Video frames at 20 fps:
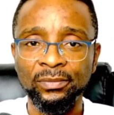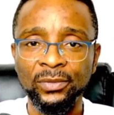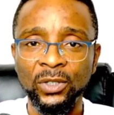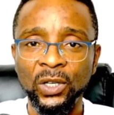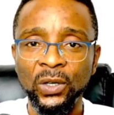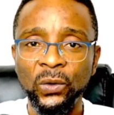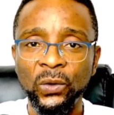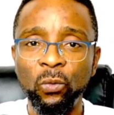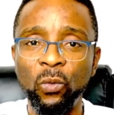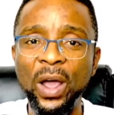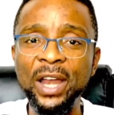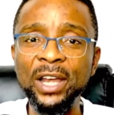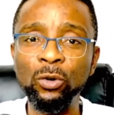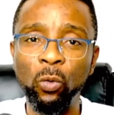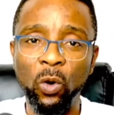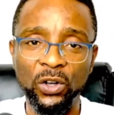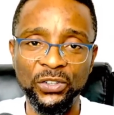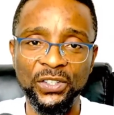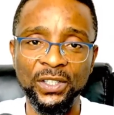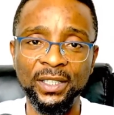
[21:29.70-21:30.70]
when he
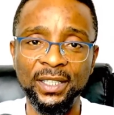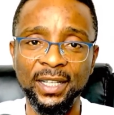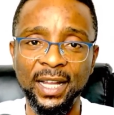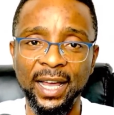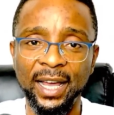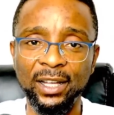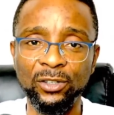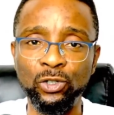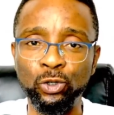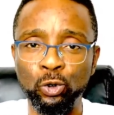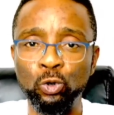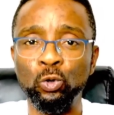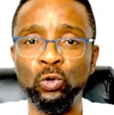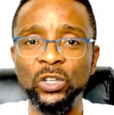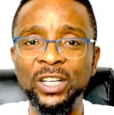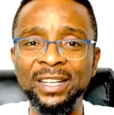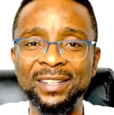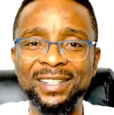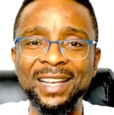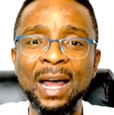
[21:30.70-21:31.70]
was in school,
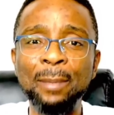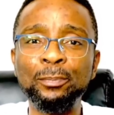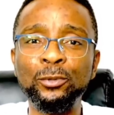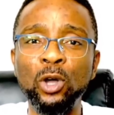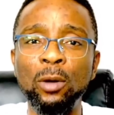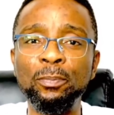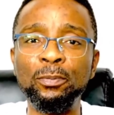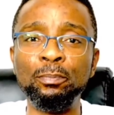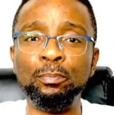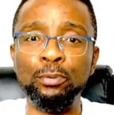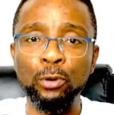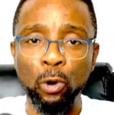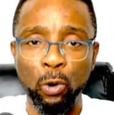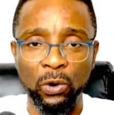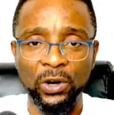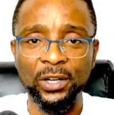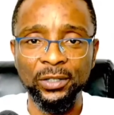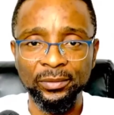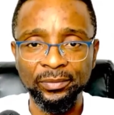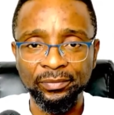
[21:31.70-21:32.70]
his laptop
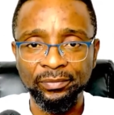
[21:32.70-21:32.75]
broke.